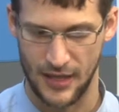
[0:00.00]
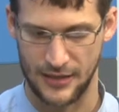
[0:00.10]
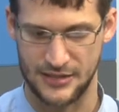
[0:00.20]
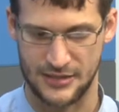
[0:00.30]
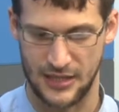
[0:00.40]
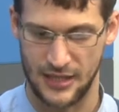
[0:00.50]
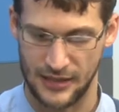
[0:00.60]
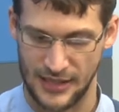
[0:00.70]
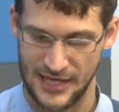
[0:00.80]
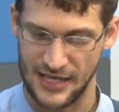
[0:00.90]
At least
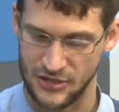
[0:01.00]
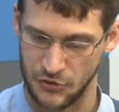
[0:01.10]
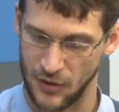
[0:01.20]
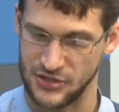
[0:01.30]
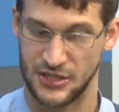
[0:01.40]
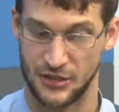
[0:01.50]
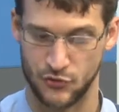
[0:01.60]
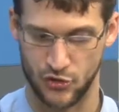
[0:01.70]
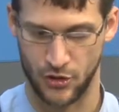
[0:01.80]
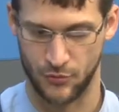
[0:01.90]
let's ask the question that
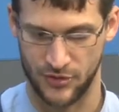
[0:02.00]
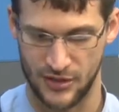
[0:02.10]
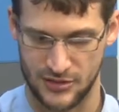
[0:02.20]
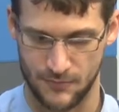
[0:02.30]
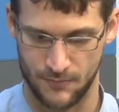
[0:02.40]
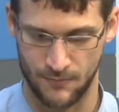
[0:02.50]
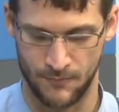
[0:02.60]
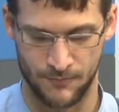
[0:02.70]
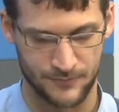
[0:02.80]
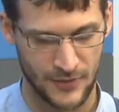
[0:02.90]
goes along with this.
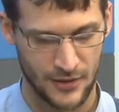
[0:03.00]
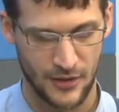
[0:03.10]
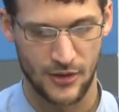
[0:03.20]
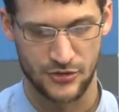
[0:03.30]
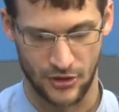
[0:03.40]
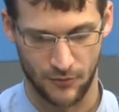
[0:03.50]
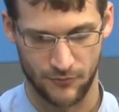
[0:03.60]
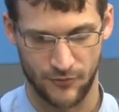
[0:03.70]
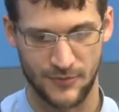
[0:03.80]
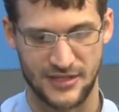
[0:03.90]

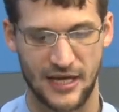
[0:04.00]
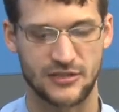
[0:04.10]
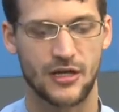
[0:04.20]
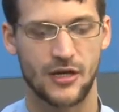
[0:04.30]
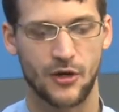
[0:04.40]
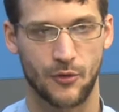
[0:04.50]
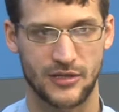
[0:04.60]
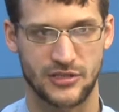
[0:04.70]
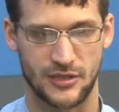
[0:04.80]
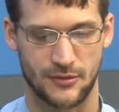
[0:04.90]
So from the text,
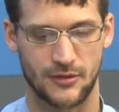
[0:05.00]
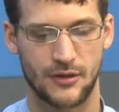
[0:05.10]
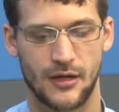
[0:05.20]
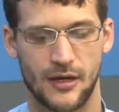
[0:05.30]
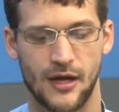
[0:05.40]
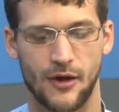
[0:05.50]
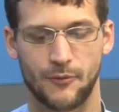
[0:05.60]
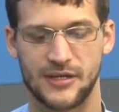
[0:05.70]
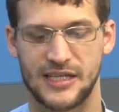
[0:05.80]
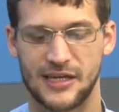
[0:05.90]
question.
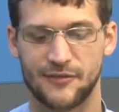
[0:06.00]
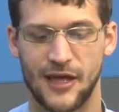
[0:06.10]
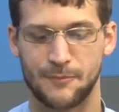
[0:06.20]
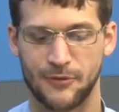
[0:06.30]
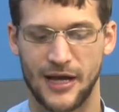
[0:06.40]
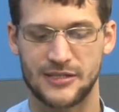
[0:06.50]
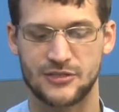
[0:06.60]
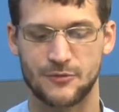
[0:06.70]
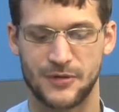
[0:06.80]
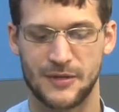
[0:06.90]
We give a price
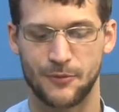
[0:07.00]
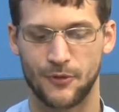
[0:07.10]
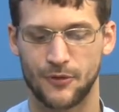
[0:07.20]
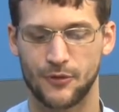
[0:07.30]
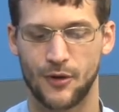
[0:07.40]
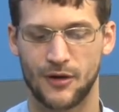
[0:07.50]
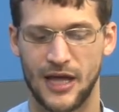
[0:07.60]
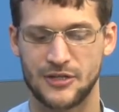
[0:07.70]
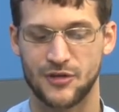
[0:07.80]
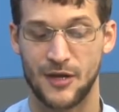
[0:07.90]
to people who are
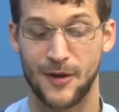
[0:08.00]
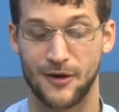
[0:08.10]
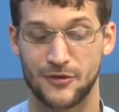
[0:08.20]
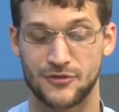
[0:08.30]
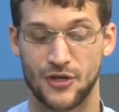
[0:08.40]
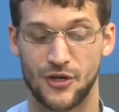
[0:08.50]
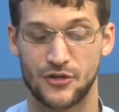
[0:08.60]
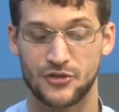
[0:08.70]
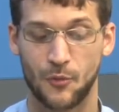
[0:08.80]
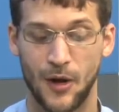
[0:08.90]
like tray bearers.
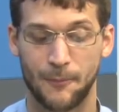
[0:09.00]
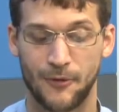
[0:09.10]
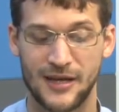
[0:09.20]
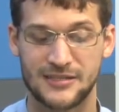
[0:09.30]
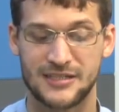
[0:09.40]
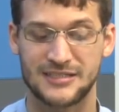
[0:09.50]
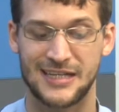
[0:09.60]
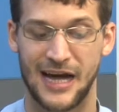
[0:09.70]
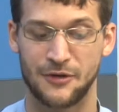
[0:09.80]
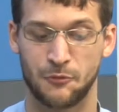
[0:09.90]
So what price does
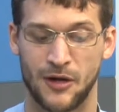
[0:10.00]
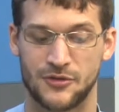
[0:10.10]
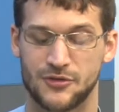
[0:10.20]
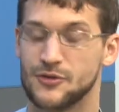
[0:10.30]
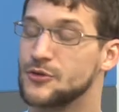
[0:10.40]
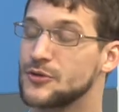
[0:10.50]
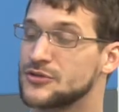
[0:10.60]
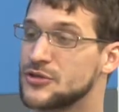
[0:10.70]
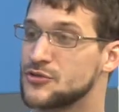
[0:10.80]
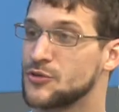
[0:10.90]
God want? Who
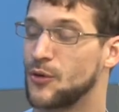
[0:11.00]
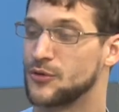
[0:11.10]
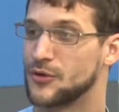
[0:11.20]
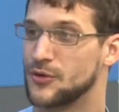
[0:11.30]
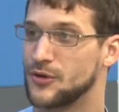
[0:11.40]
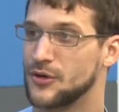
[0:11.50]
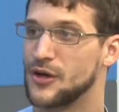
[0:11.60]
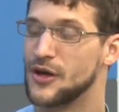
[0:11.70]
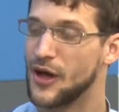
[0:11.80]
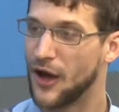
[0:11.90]
is the true owner?
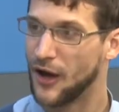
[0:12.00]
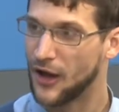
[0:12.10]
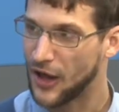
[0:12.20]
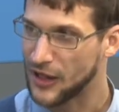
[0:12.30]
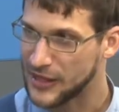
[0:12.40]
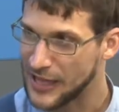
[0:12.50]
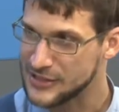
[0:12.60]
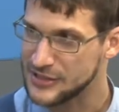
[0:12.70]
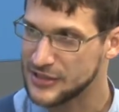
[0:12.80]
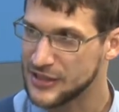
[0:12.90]

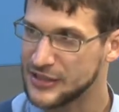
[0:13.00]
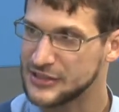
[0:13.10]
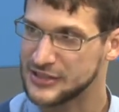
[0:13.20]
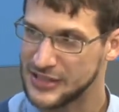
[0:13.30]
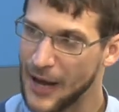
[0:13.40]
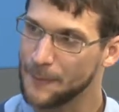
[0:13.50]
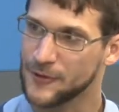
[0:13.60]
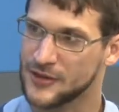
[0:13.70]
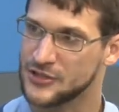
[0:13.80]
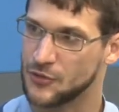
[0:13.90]
Let's stop
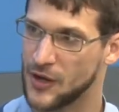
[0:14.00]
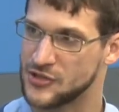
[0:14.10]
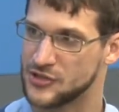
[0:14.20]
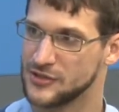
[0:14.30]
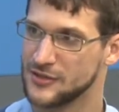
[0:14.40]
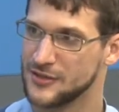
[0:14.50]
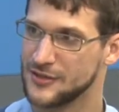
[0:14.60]
with this question.